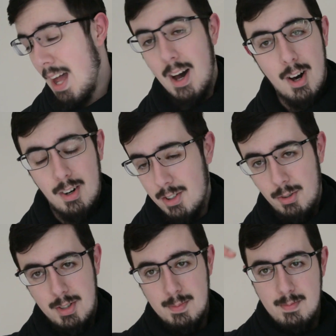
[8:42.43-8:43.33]
I'll
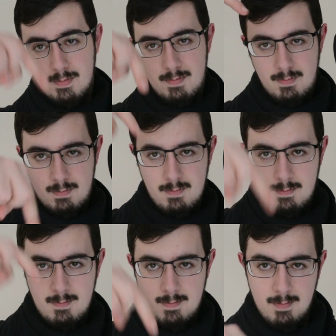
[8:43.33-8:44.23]
include some
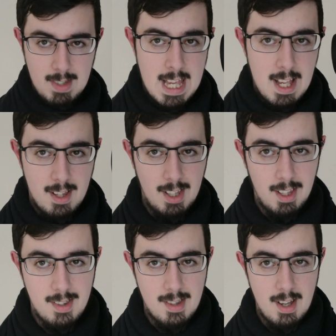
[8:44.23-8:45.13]

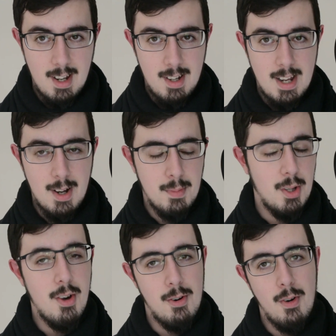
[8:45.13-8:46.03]
links down
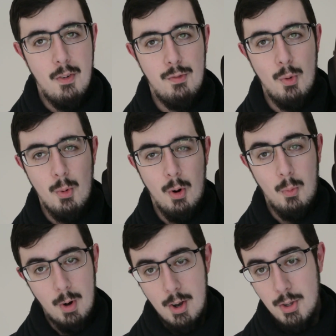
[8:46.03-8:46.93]
below
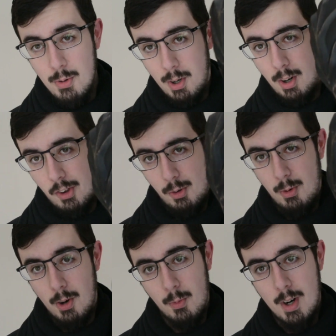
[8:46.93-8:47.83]
for where you can also
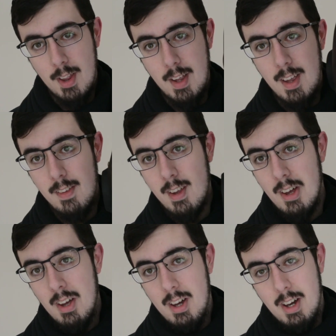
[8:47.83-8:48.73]
order one of these.
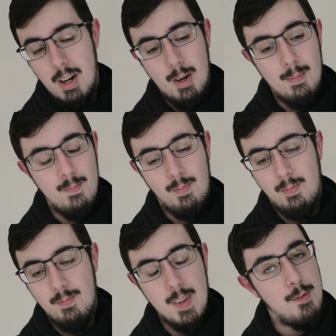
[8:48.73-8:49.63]

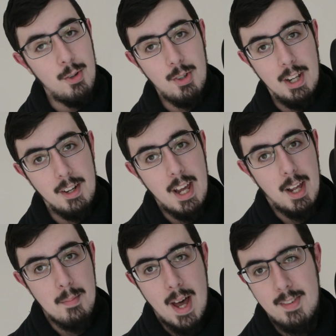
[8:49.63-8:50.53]
If you're looking at
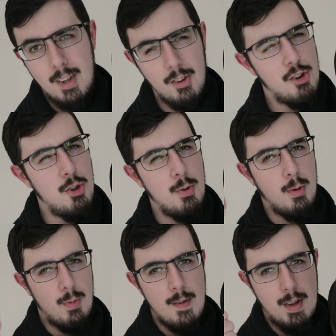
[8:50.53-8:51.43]
getting a mask, they also do
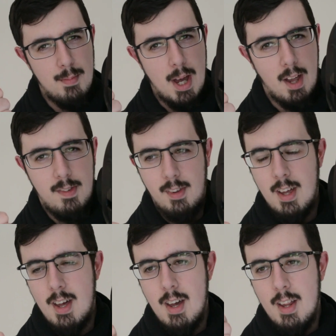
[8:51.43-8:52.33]
a Revan
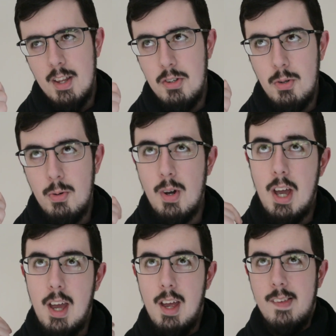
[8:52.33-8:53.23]
mask. They do
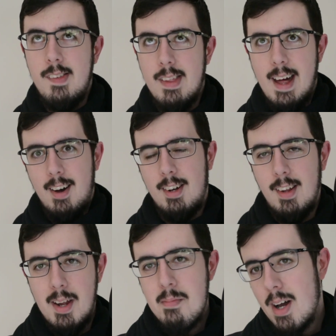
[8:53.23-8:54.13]
a Sith
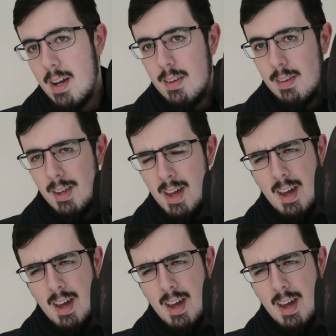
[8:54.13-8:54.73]
Acolyte mask.